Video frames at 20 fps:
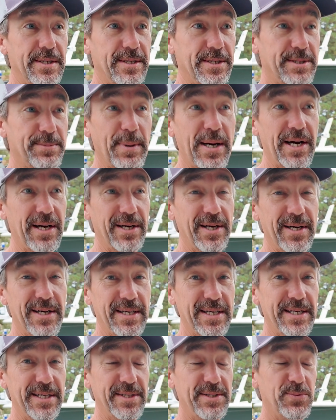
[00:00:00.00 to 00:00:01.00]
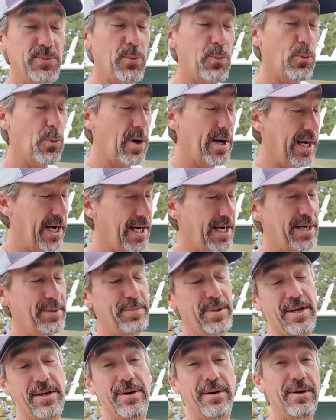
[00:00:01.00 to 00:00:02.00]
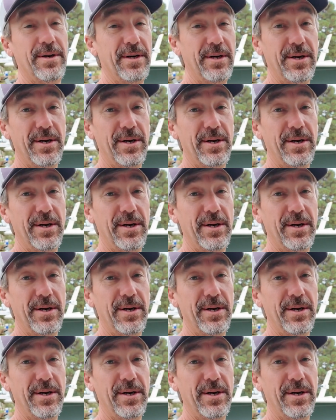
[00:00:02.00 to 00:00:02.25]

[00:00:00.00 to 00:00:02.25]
The spotlight is way better.